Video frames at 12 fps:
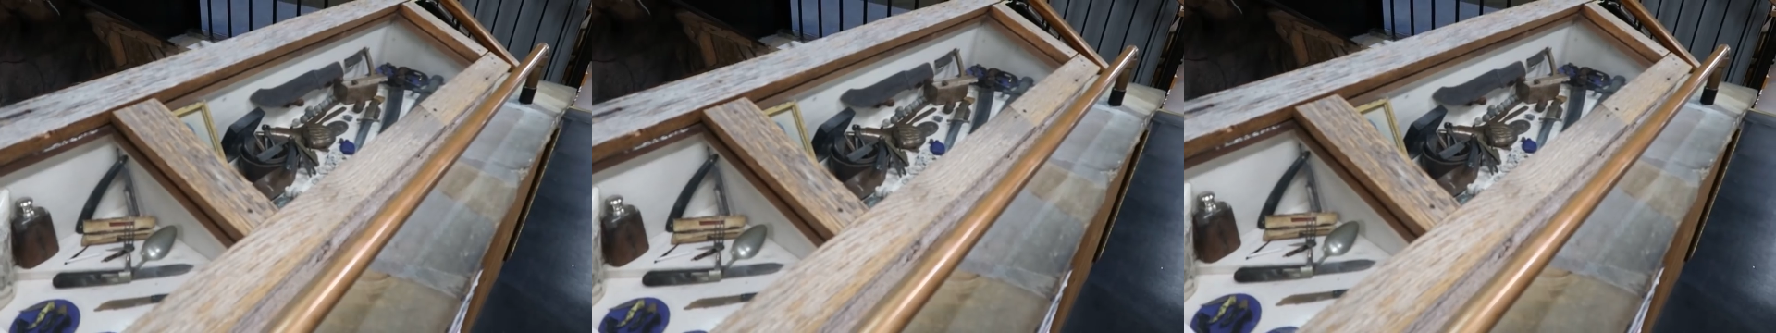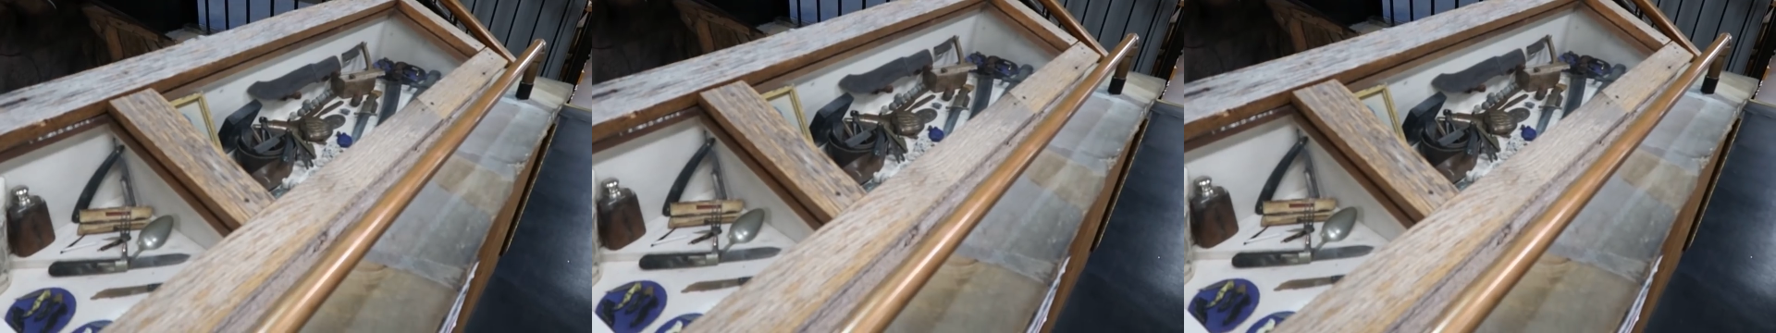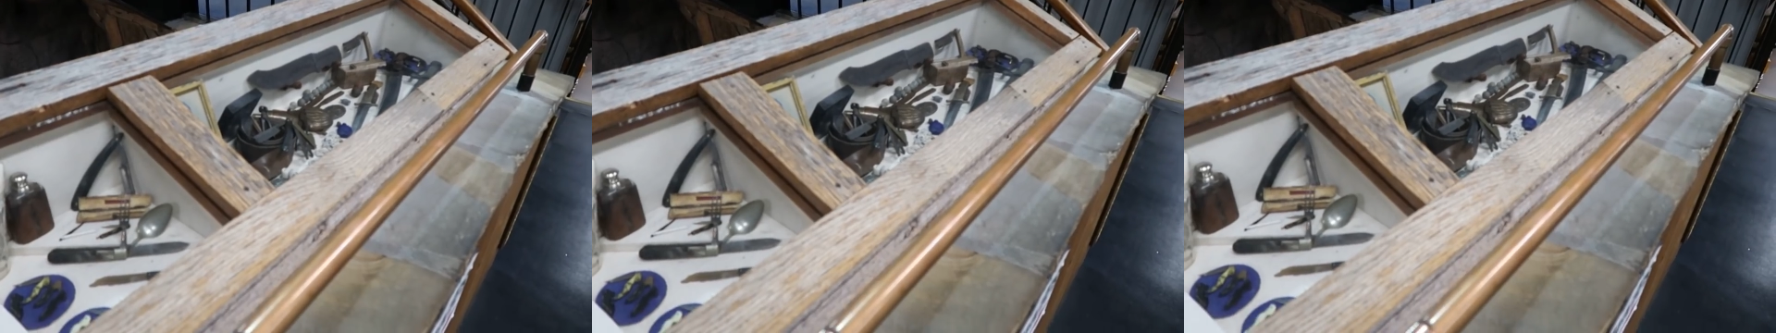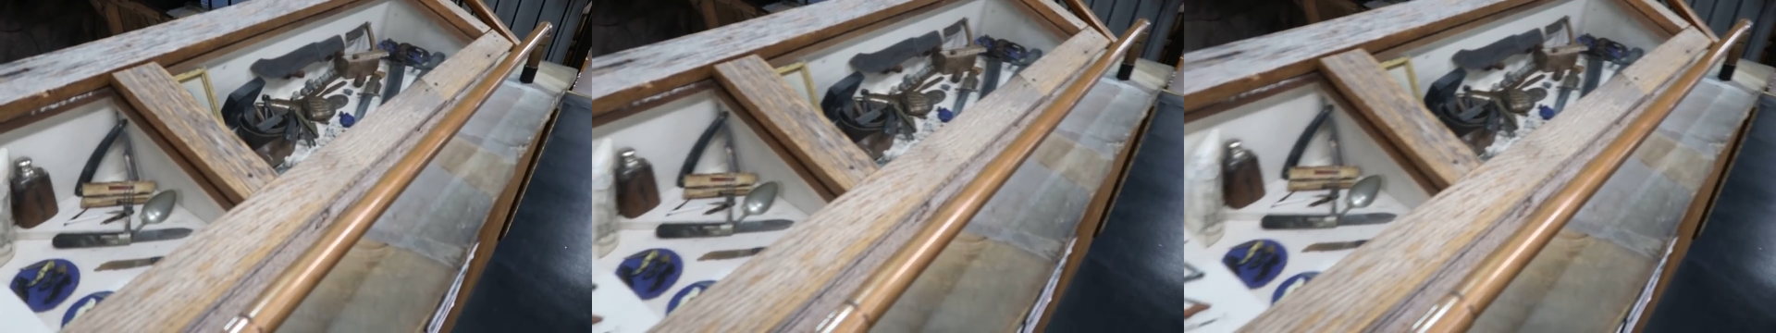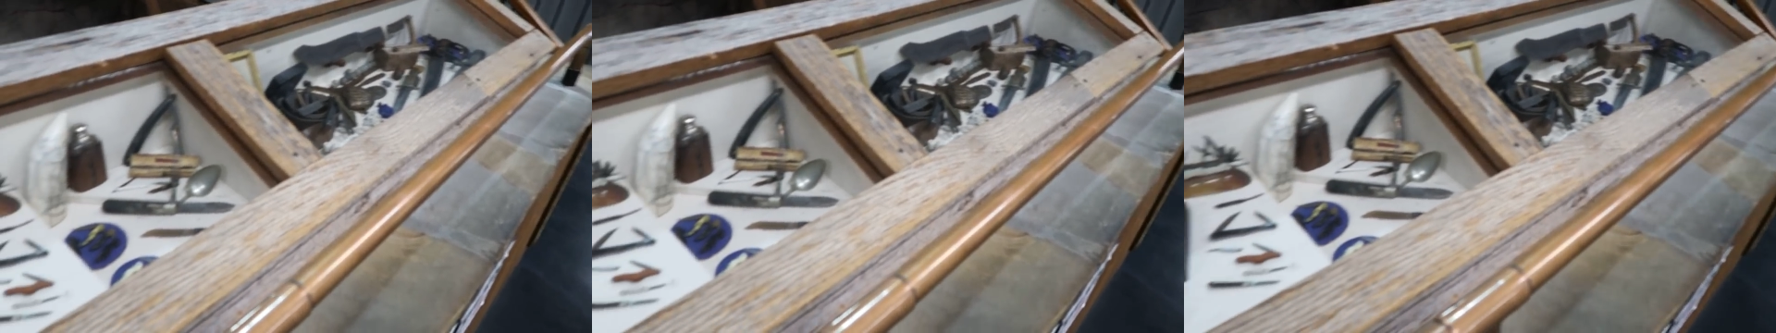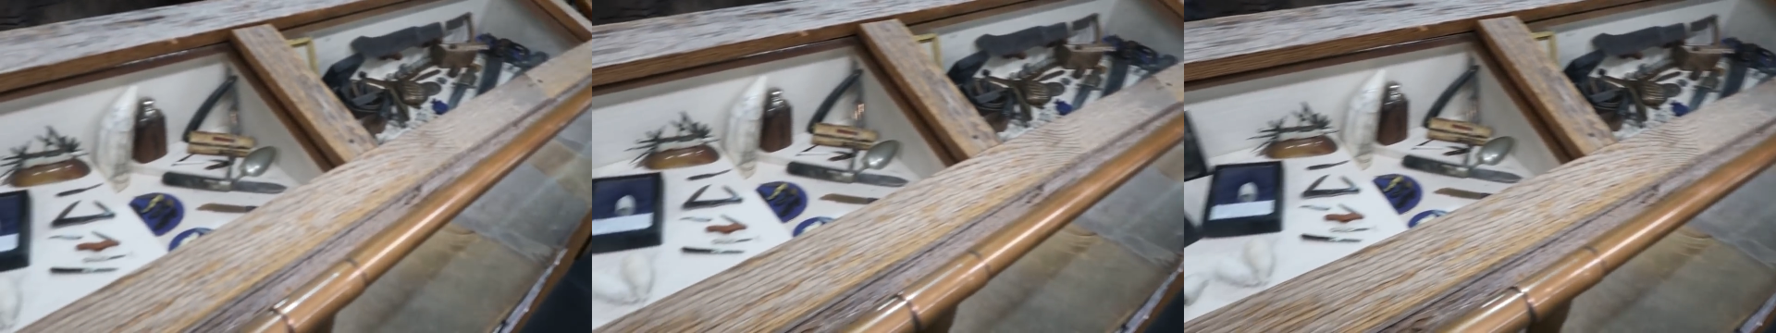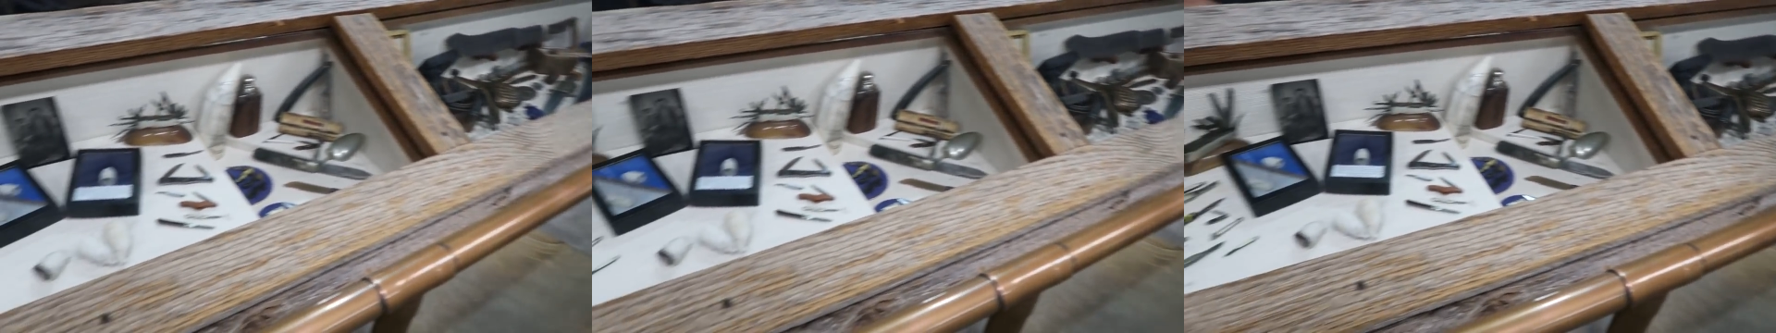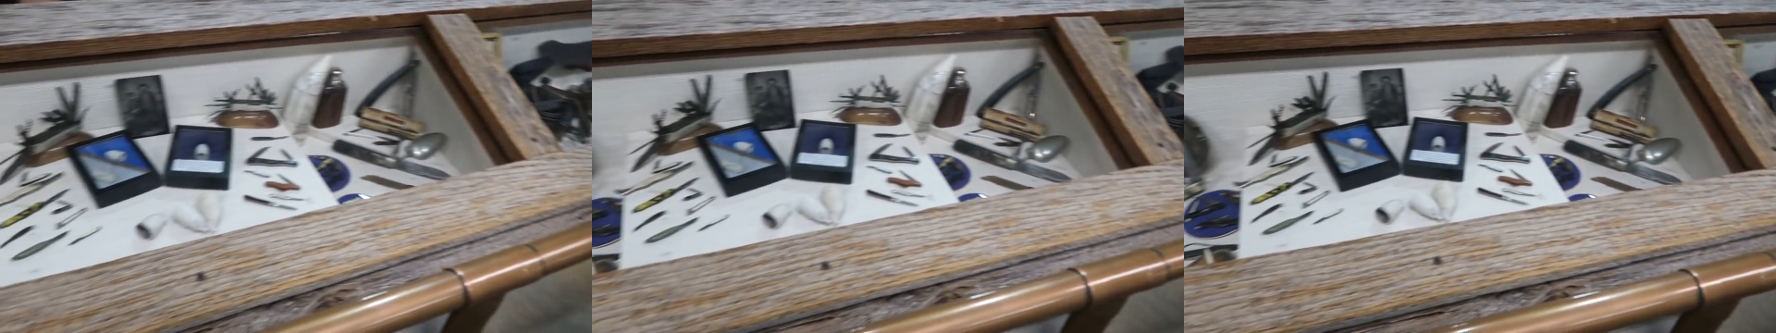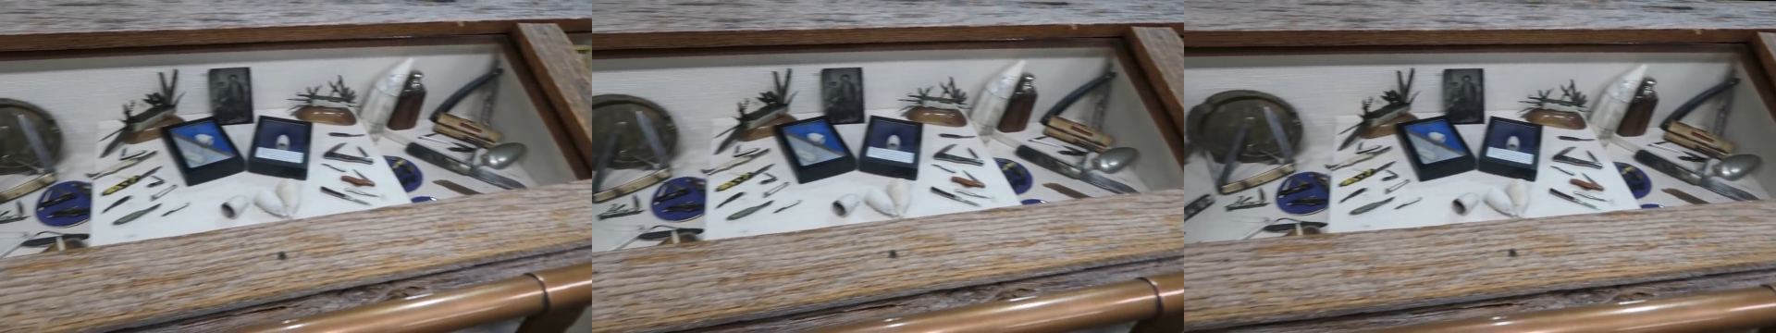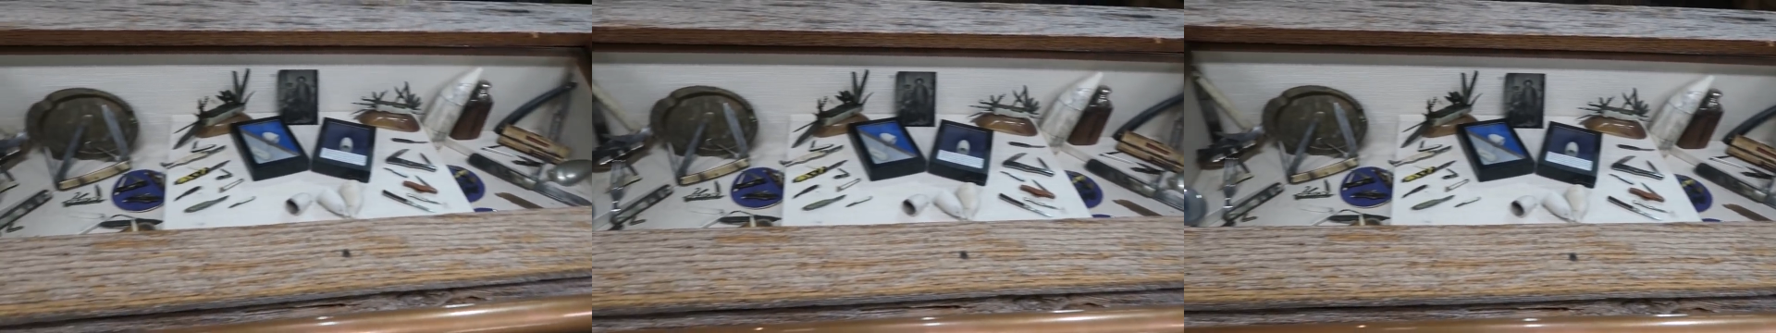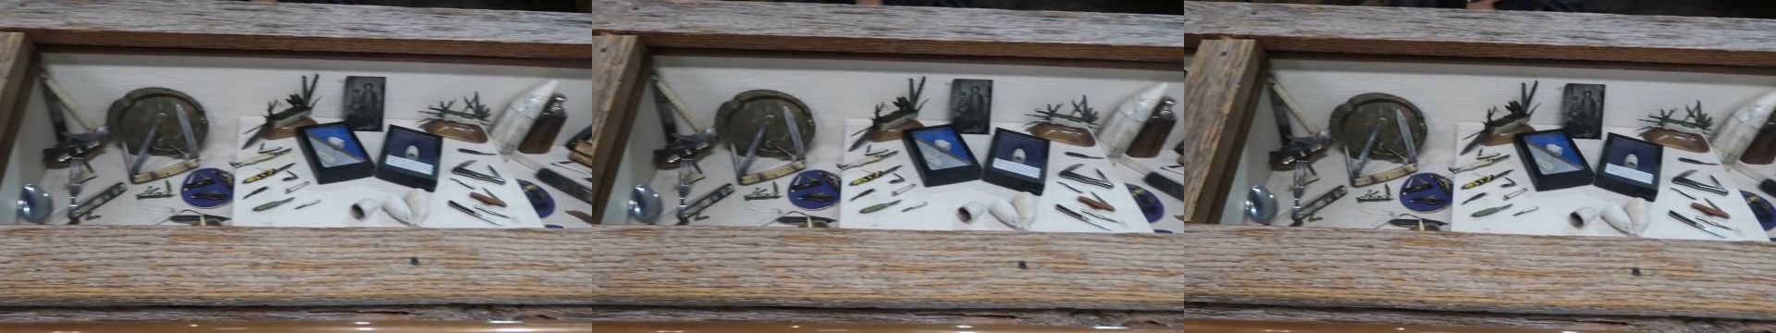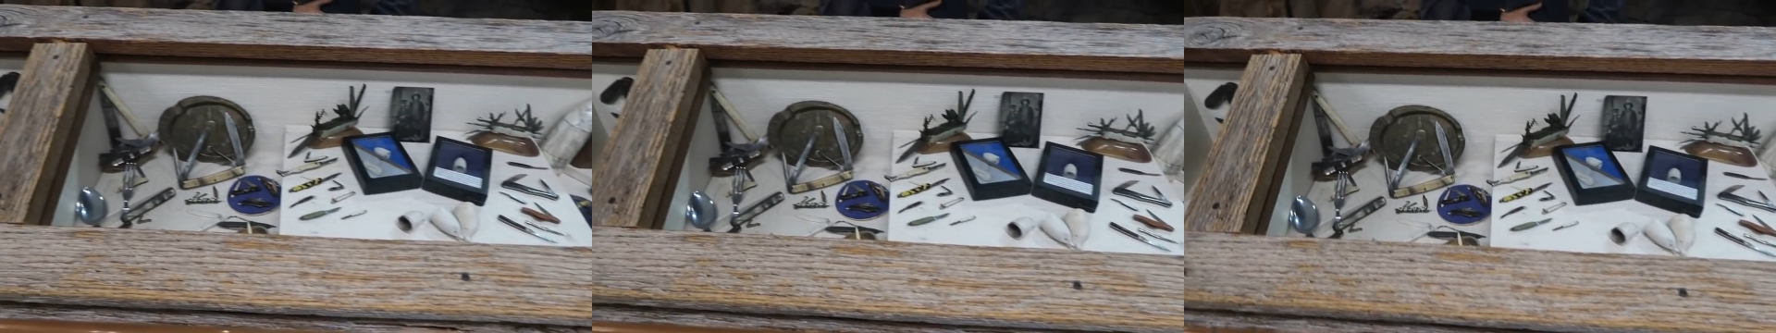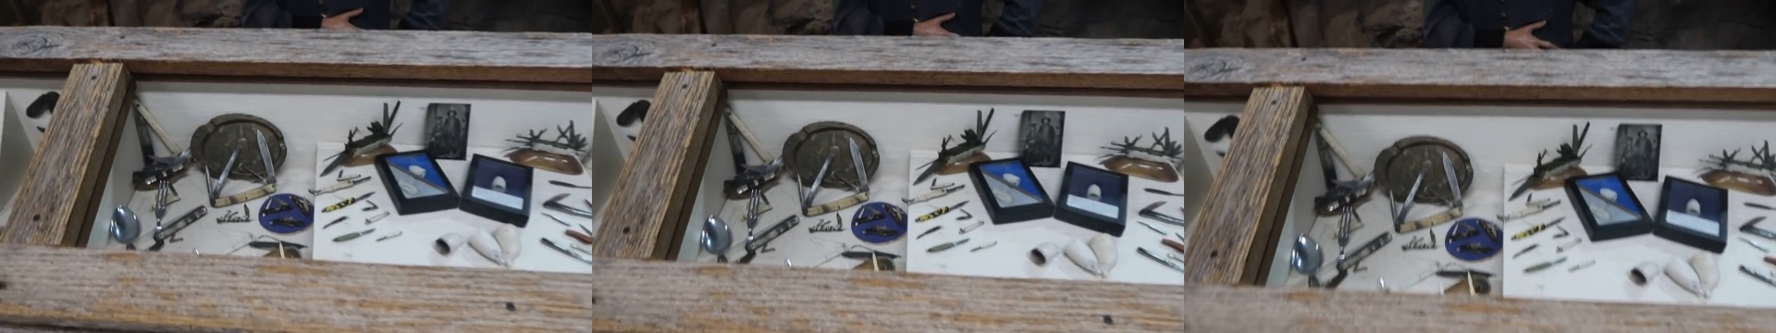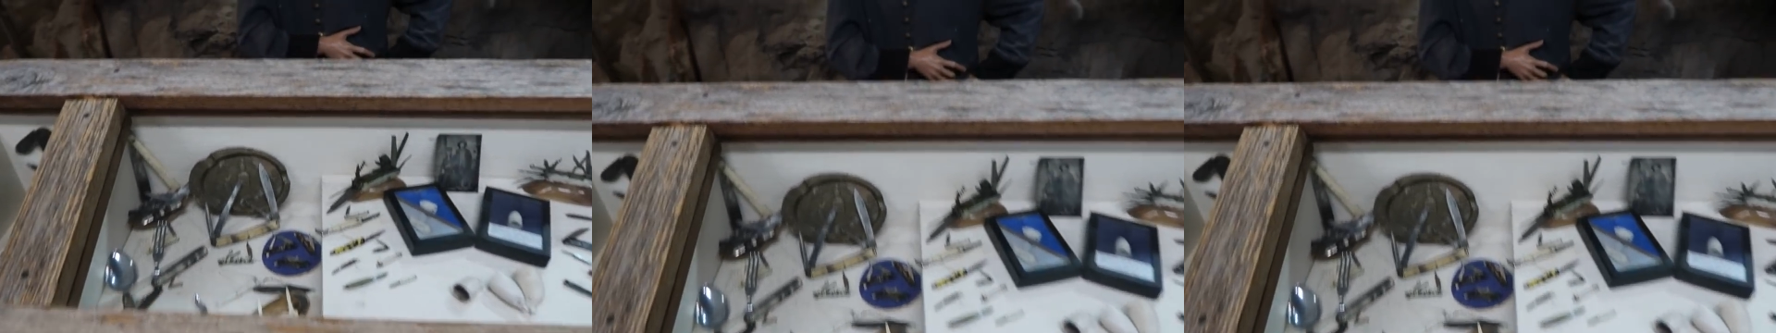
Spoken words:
(no speaker visible)